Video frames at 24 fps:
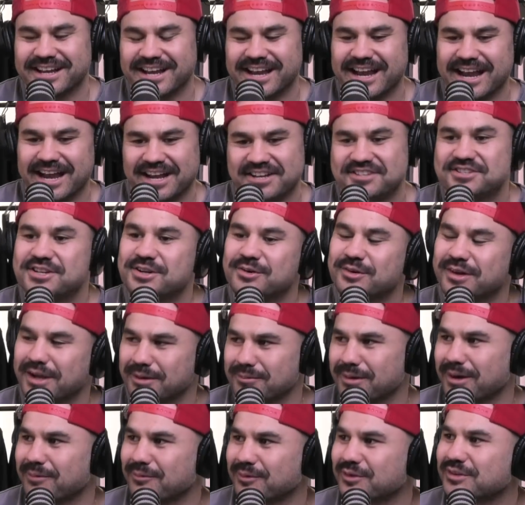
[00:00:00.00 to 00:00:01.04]
and she'll come
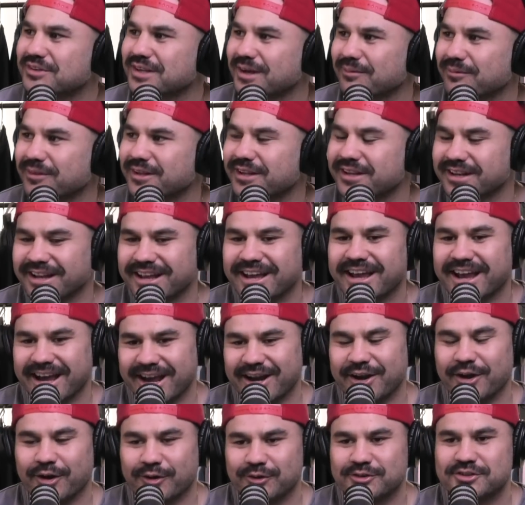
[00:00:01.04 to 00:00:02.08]
up with something, and
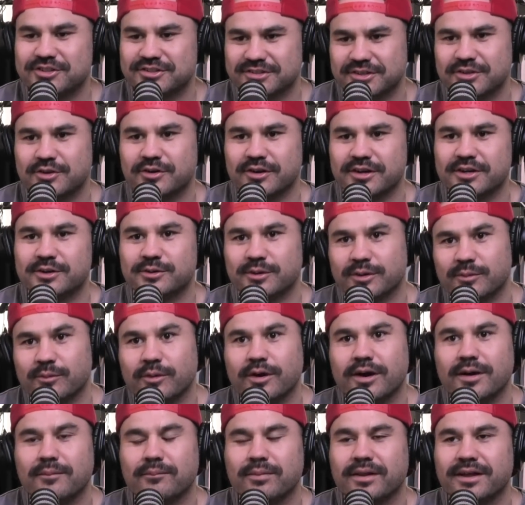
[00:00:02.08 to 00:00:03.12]
I'll just agree to it while
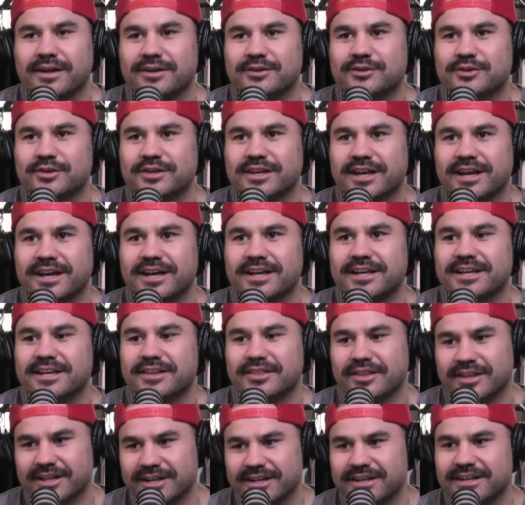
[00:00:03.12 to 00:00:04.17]
I'm playing 2K, and
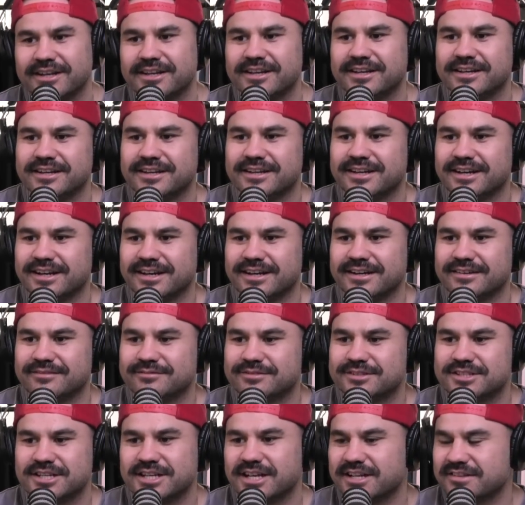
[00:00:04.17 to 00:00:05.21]
then
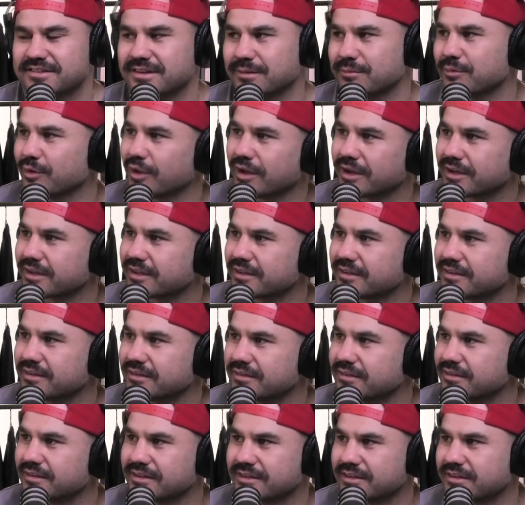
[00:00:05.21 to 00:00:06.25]
she ends up going,
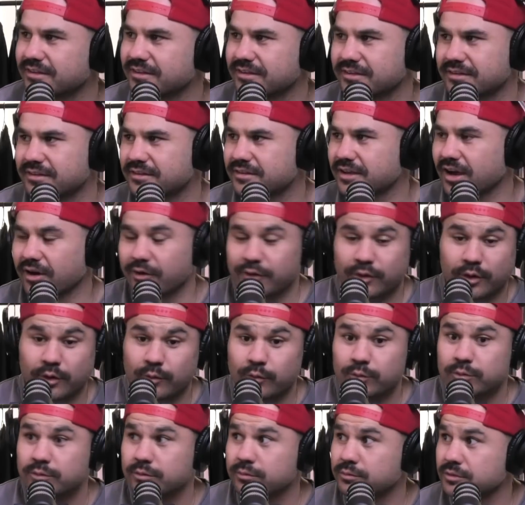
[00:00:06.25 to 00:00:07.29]
"Oh,
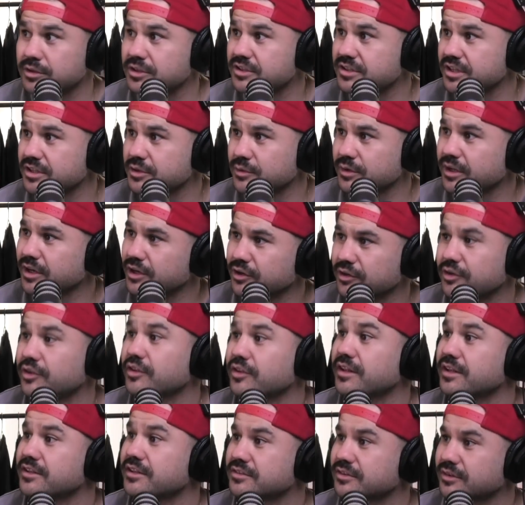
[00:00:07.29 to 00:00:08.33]
well, you said you were going to do
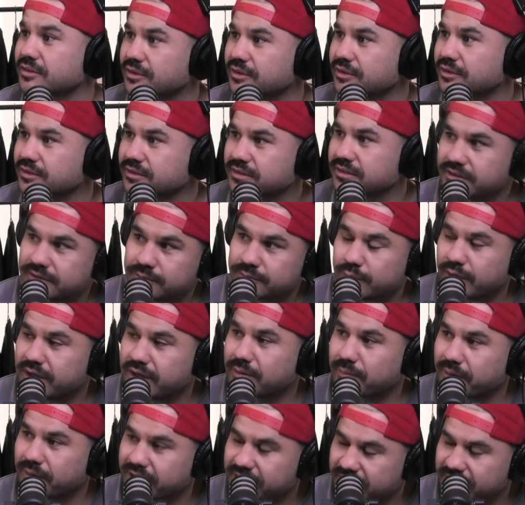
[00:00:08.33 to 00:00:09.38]
this, or we're going to
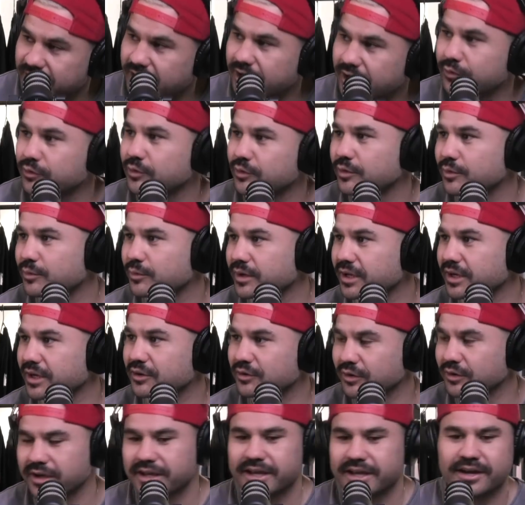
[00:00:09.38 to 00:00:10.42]
paint your nails, or we're going to dye
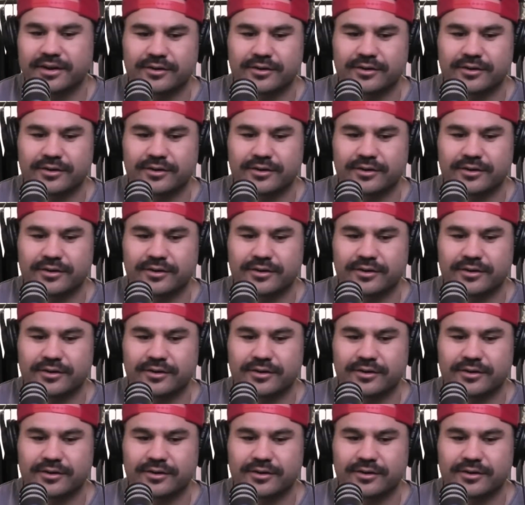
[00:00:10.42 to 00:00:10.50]
your hair,